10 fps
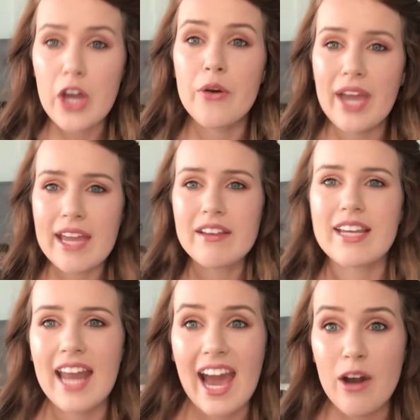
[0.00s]
Okay,
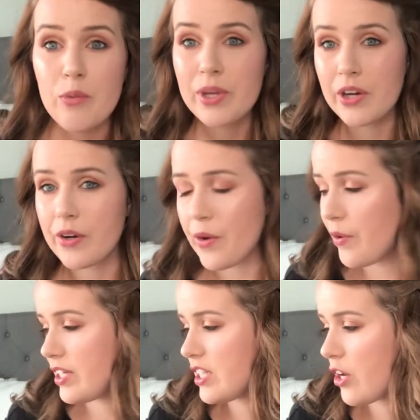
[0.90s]
now we are
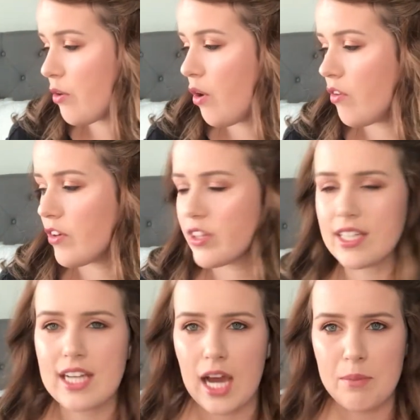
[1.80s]
going to go over
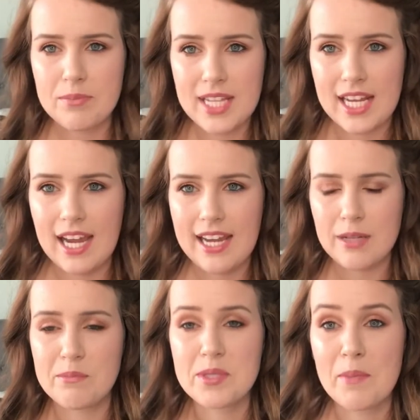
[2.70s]
the top 10
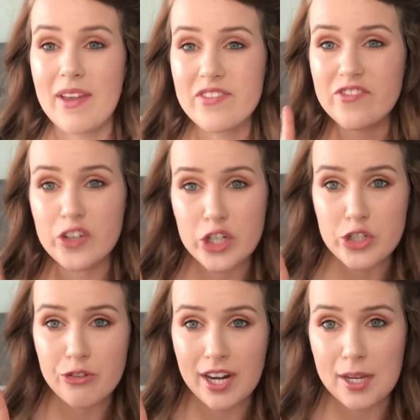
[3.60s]
items. My
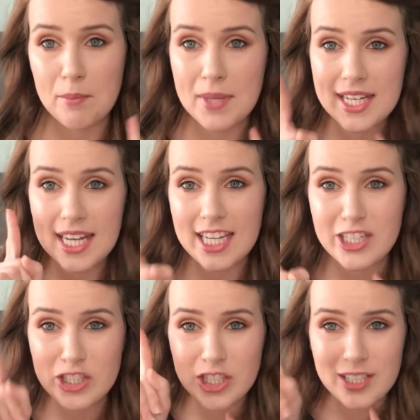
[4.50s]
first
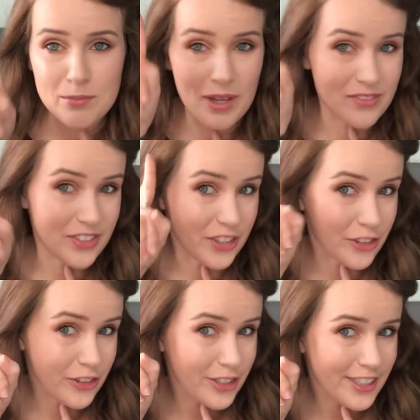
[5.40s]
recommendation,
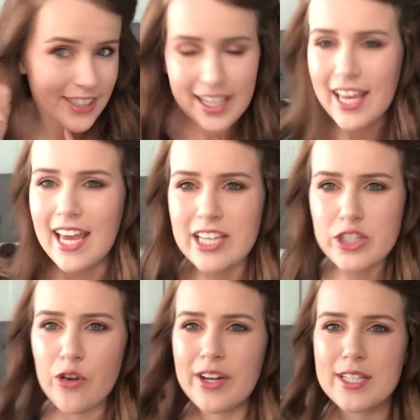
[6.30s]
is
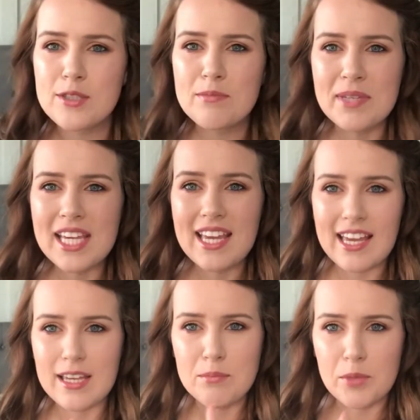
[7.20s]
going to be
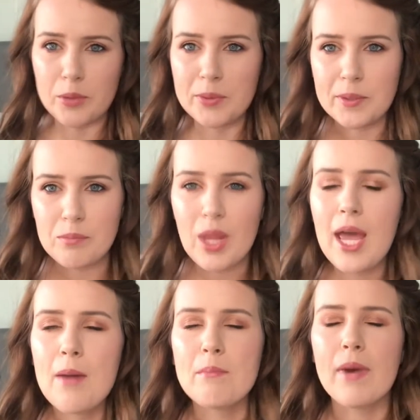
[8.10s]
a mobile.
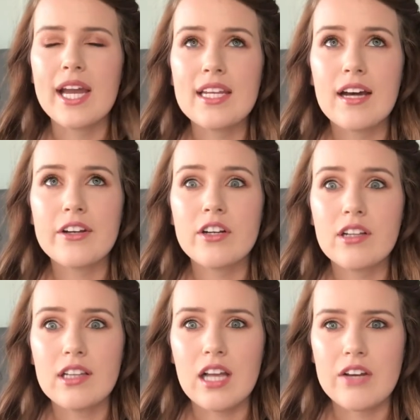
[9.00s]
My daughter
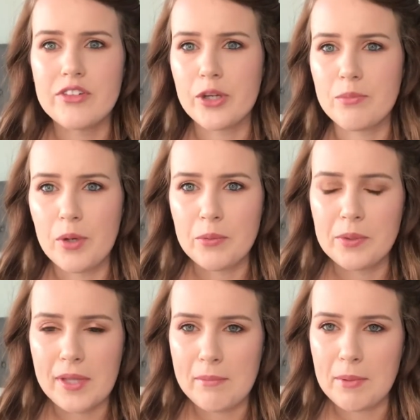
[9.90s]
loved her mobile
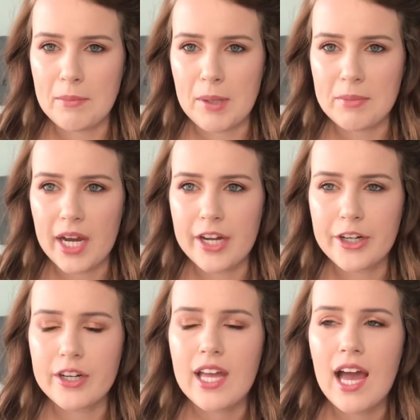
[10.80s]
that my mom got her.